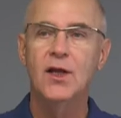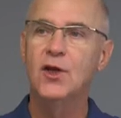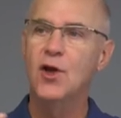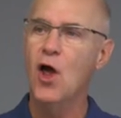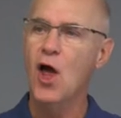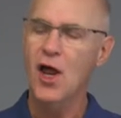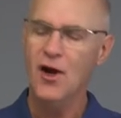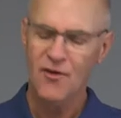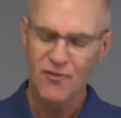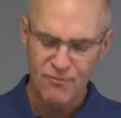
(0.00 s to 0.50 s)

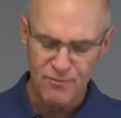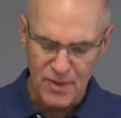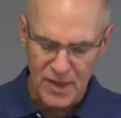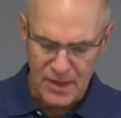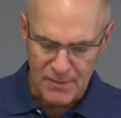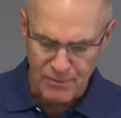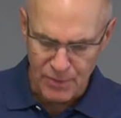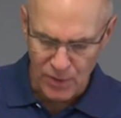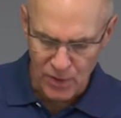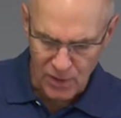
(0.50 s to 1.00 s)
lot of
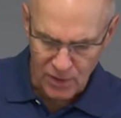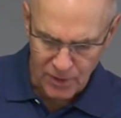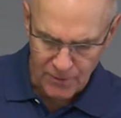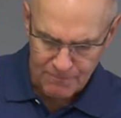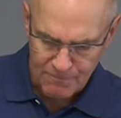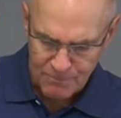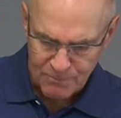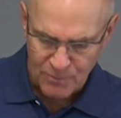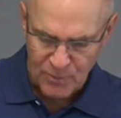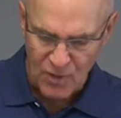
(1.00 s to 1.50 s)

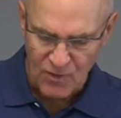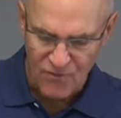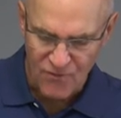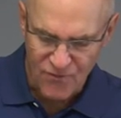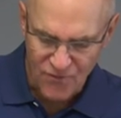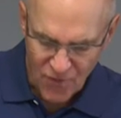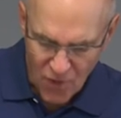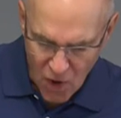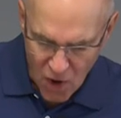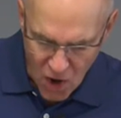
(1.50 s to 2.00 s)
people
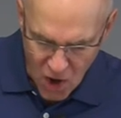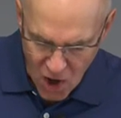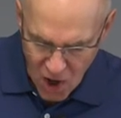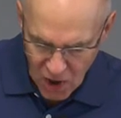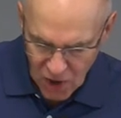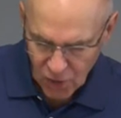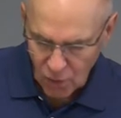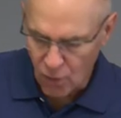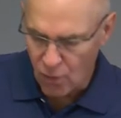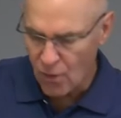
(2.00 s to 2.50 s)

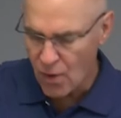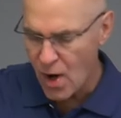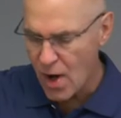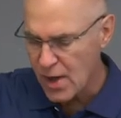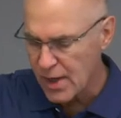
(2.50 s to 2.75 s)
fall or